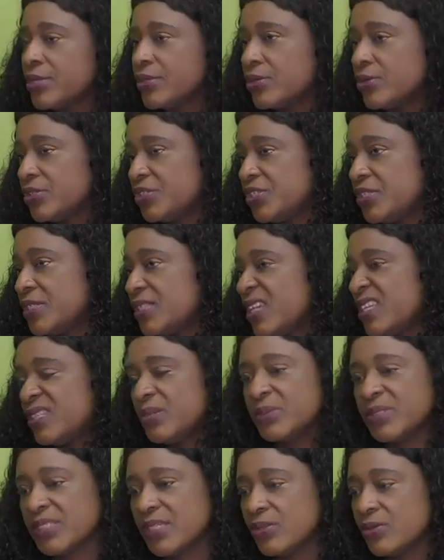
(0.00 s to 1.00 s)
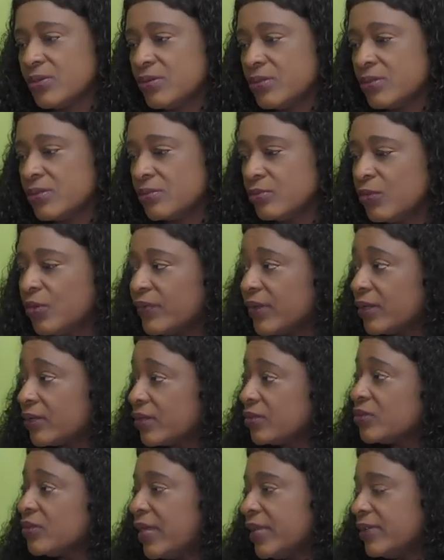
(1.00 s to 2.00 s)
so she said she wanted to move
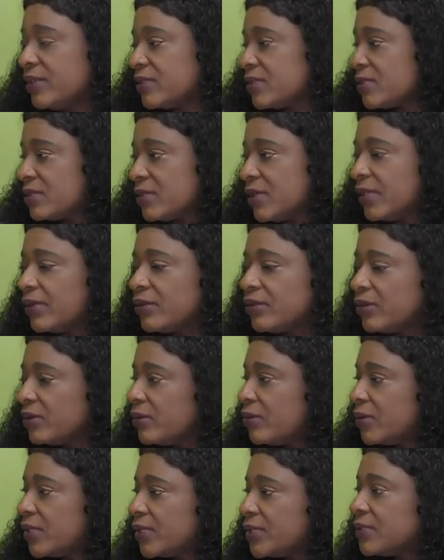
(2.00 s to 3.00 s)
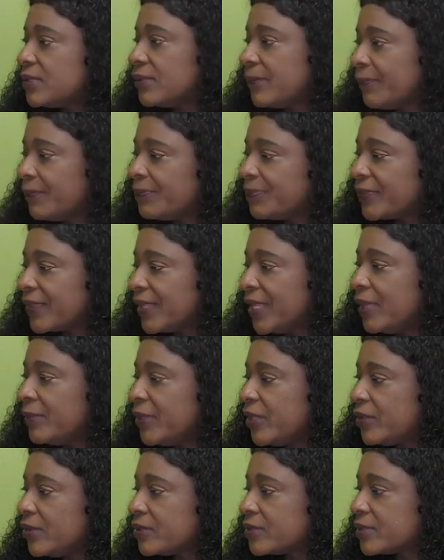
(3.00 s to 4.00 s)
out. So I just said, you know what? Let
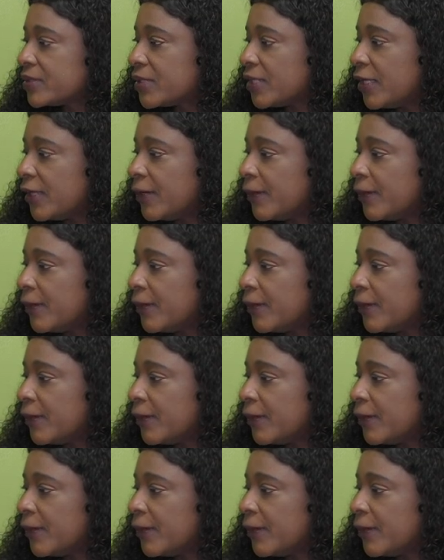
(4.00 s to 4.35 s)
me just